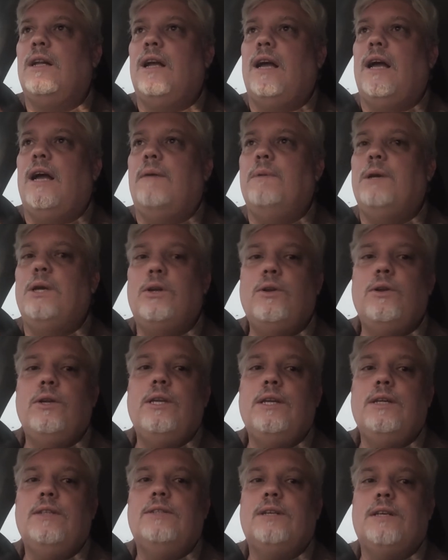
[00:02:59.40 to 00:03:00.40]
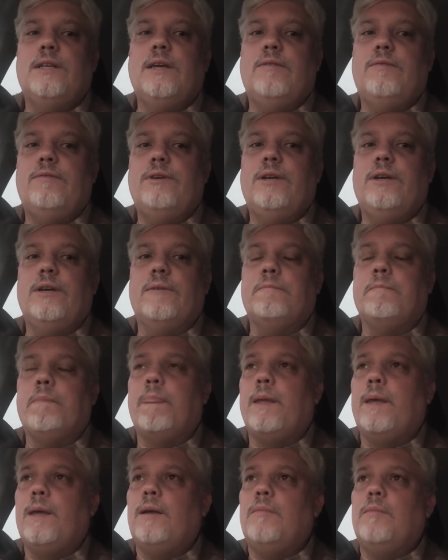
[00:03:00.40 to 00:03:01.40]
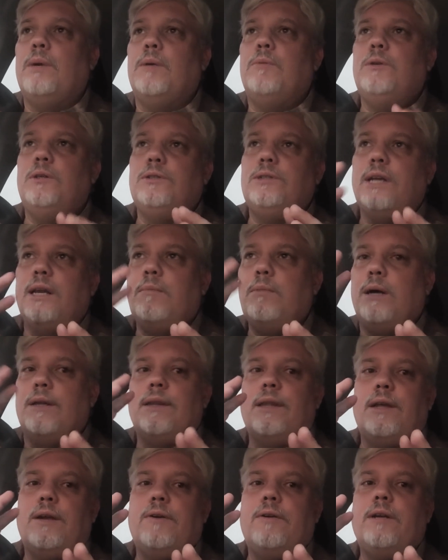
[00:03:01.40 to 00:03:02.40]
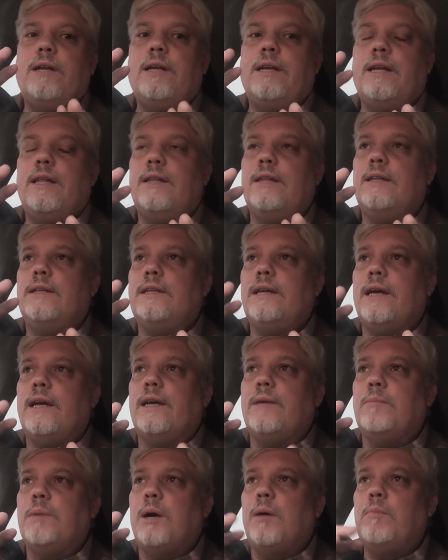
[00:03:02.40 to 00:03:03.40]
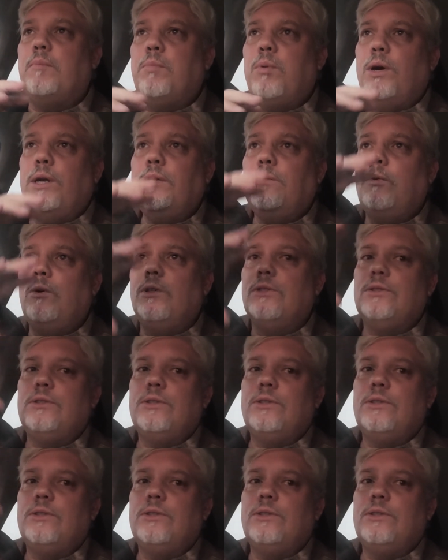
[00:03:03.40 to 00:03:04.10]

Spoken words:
including in South Africa. But we'll chat about that on another day. My point was